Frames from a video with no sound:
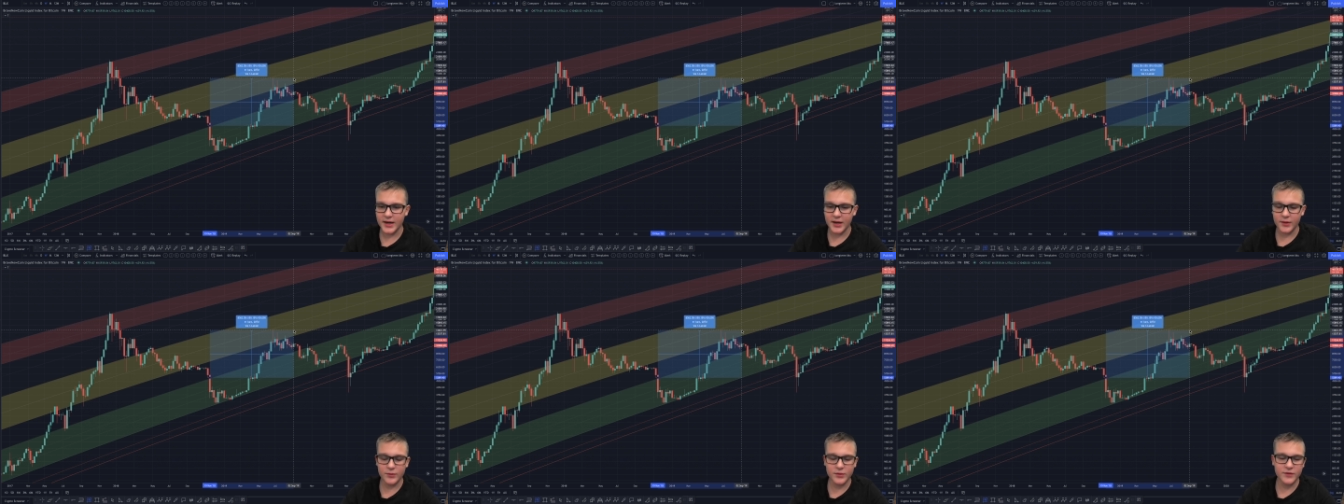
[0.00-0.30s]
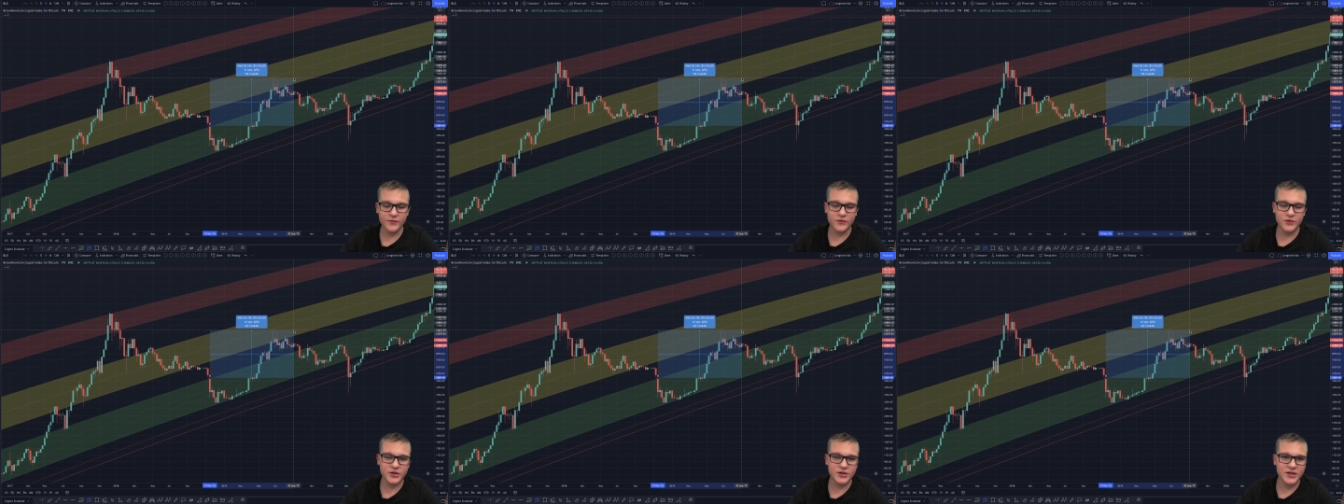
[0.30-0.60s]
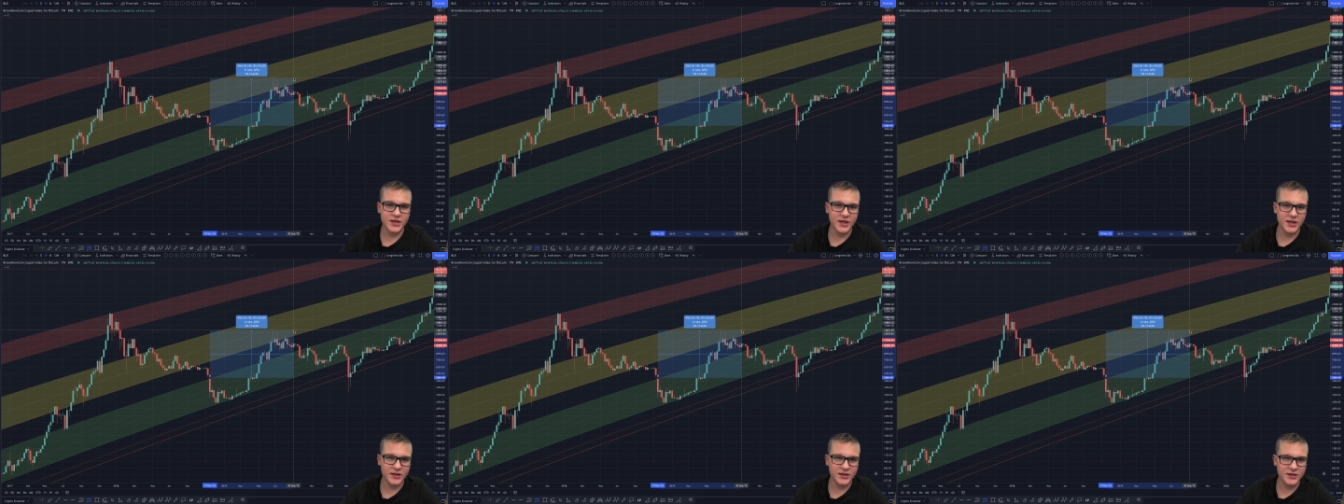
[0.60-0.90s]
I would, of course,
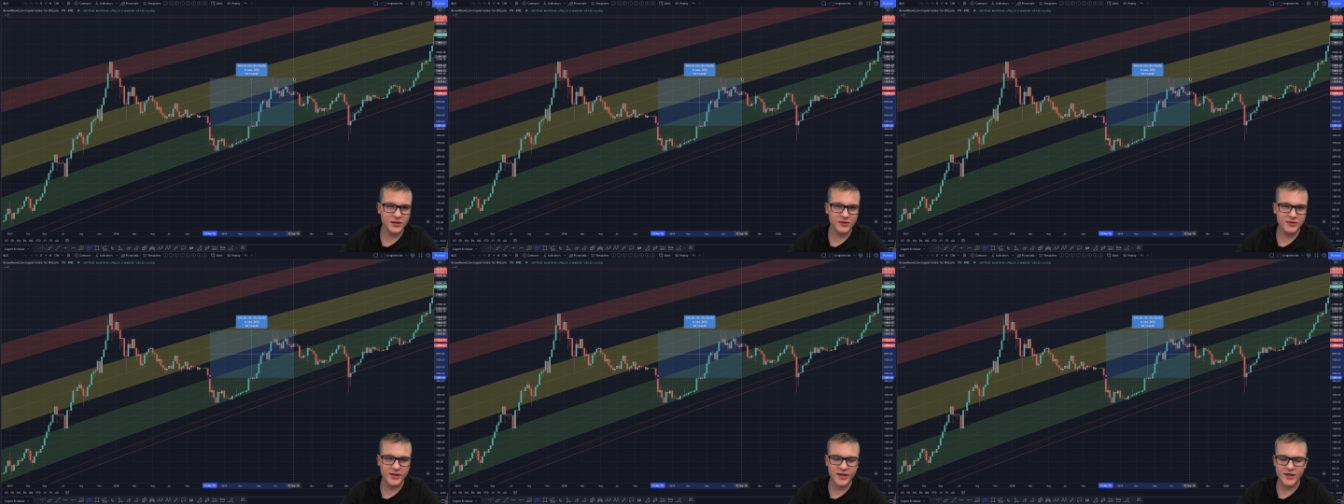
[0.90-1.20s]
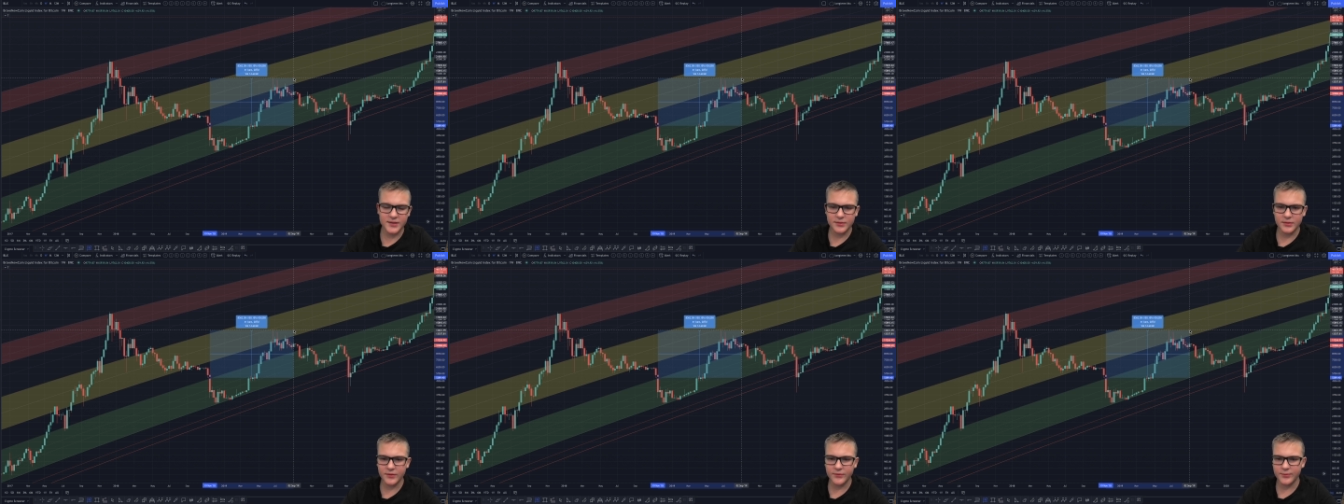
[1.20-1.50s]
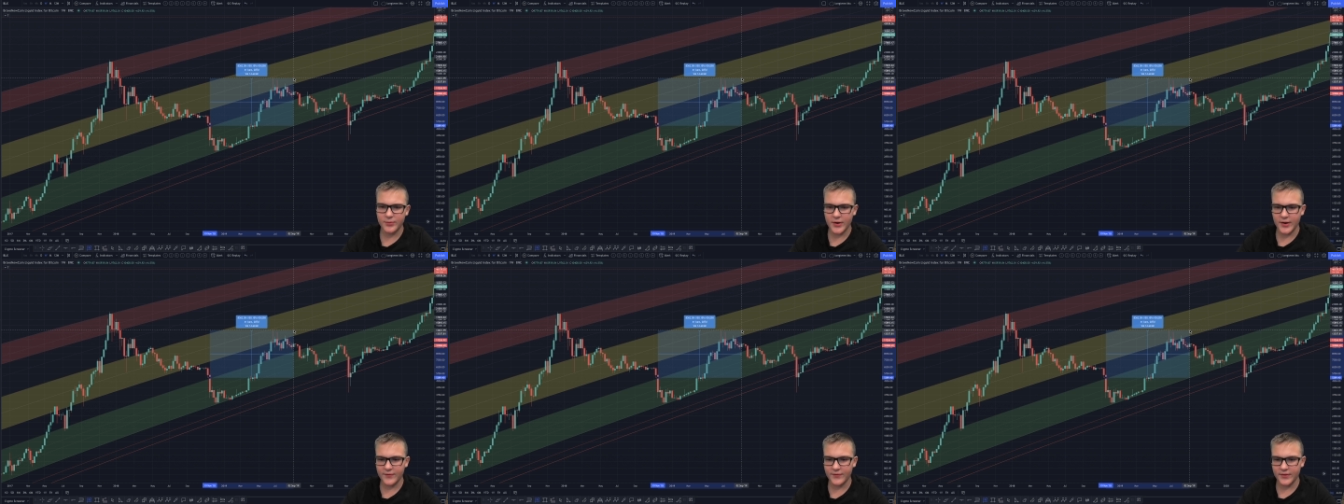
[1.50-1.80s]
take a little tiny bit of
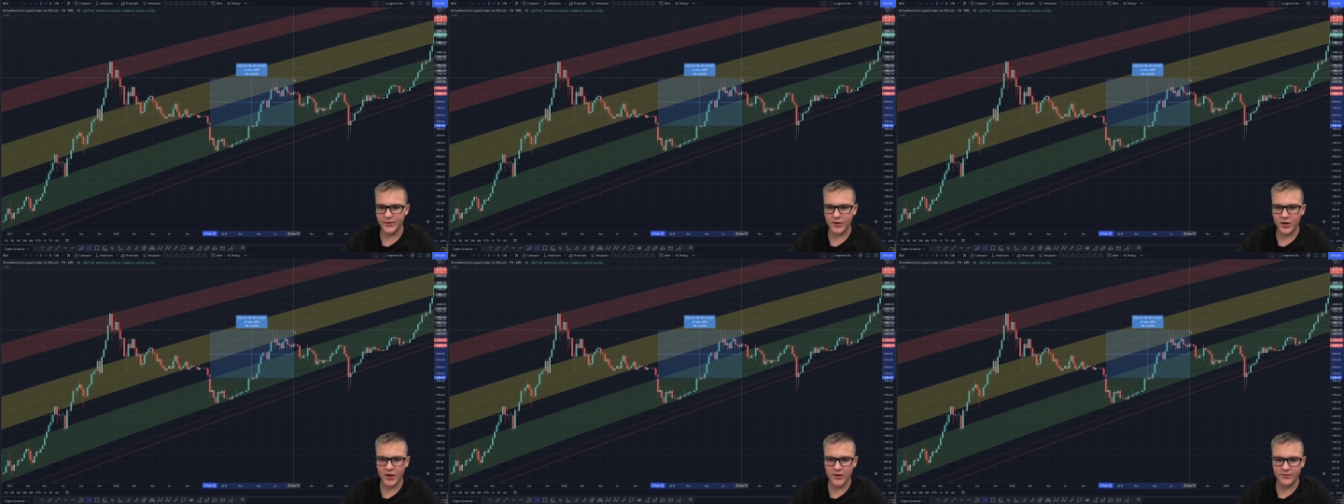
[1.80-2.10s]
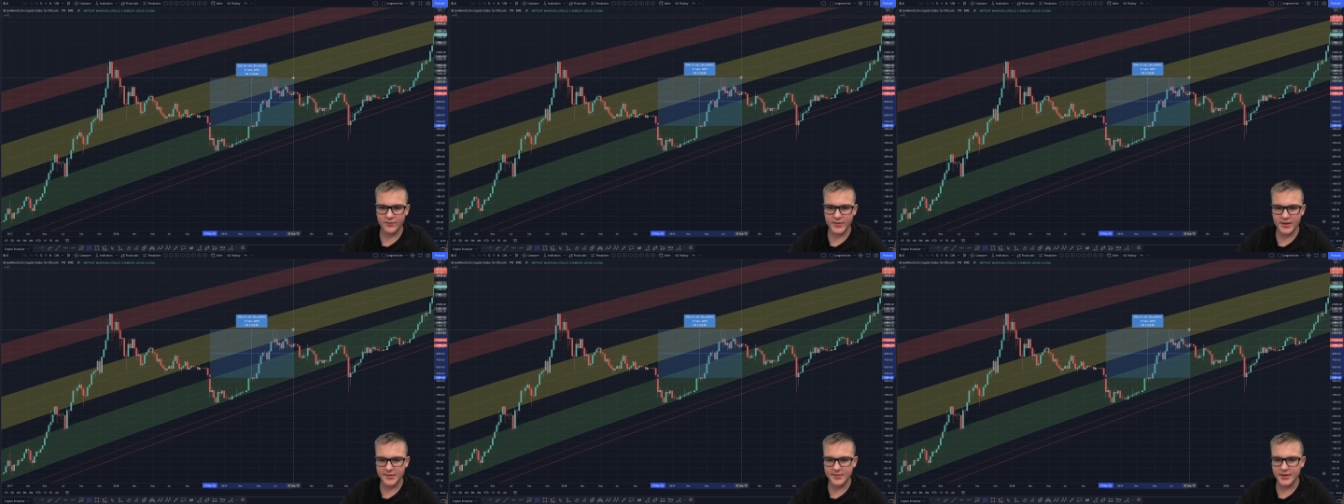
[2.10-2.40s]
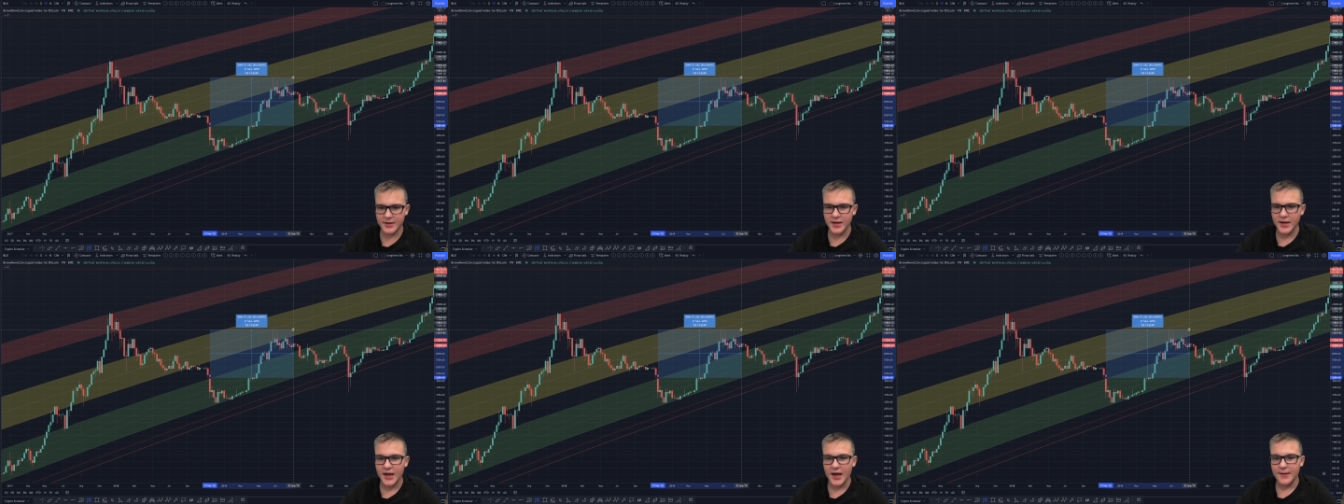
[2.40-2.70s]
profit off
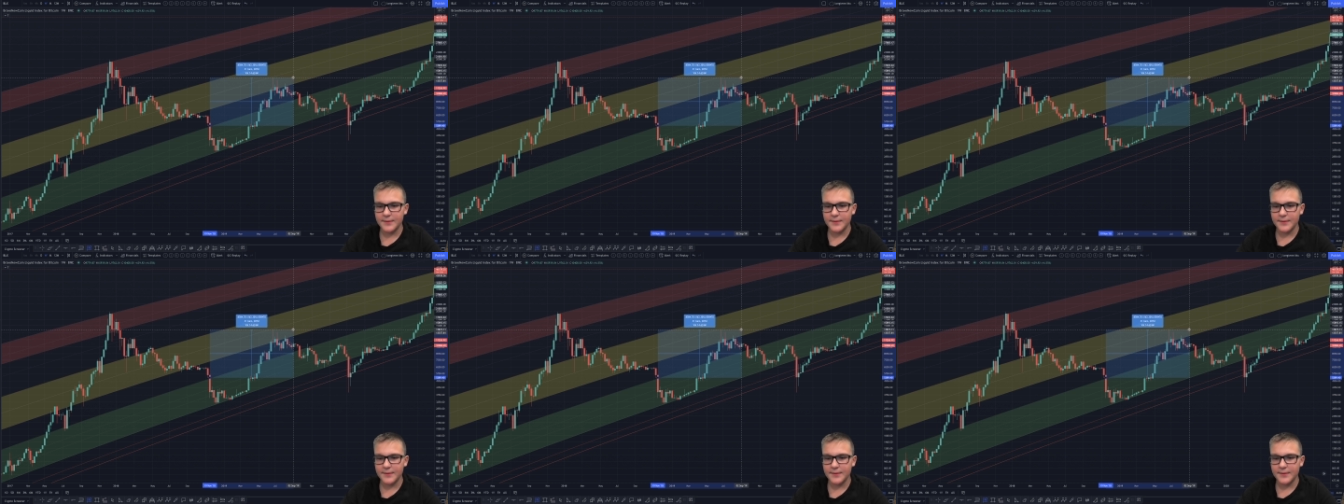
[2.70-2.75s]
maybe.